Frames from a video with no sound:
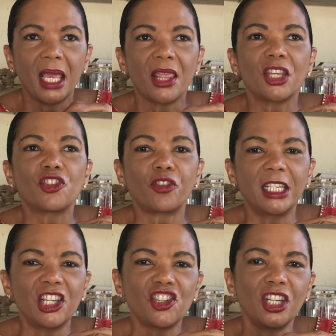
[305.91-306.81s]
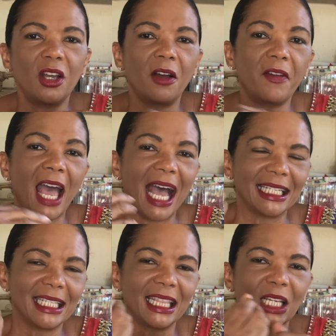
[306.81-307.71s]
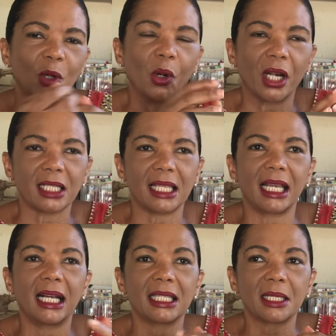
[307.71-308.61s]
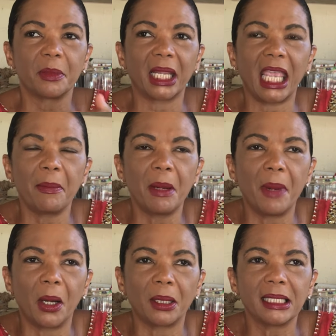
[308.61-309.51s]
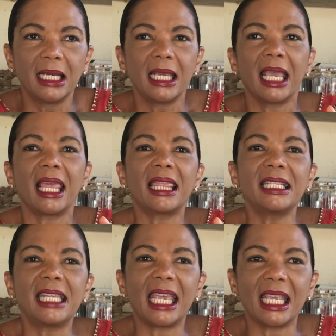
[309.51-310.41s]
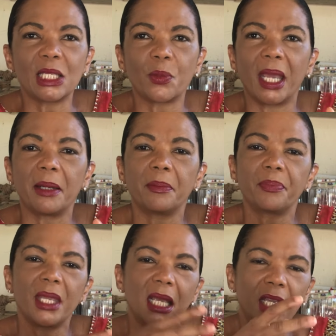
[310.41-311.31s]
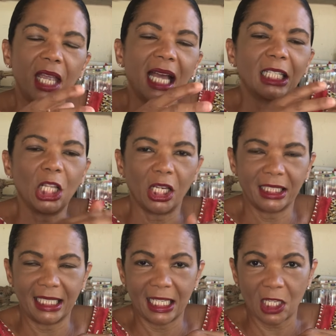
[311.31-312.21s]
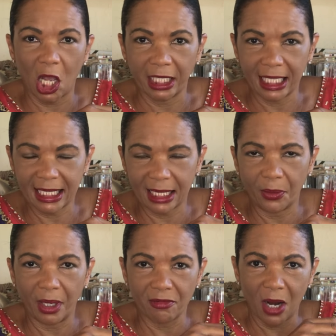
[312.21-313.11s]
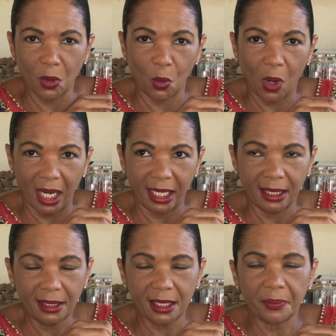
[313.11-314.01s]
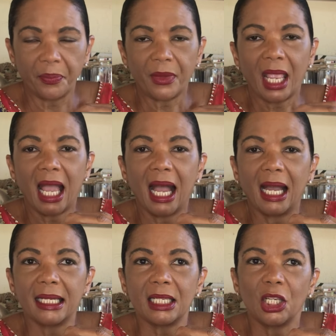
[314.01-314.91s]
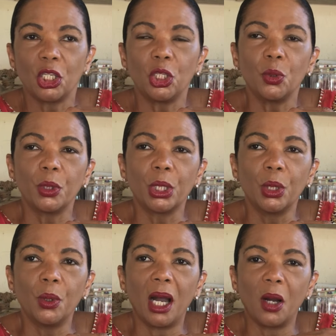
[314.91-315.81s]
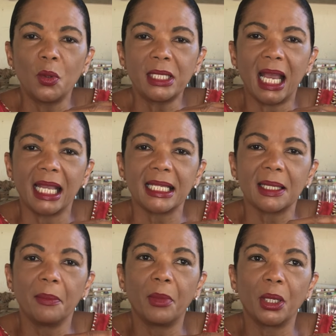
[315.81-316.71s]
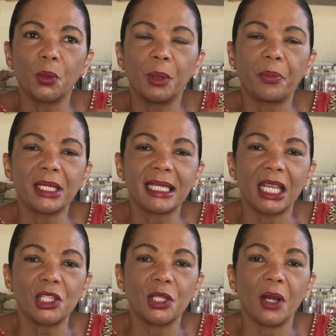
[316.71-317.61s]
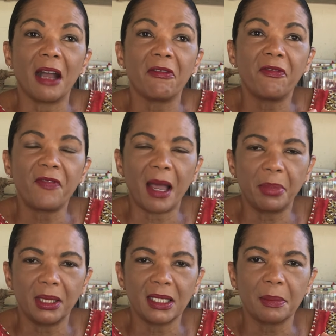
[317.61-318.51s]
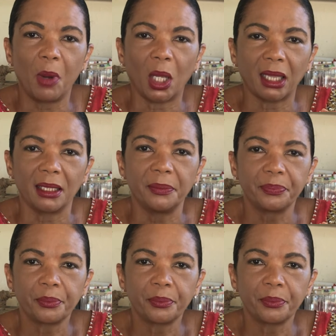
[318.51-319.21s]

The tradition of handing the cork to the customer came about in the days when you had a lot of dishonesty around wines, and you would go out and someone would present you a fabulous bottle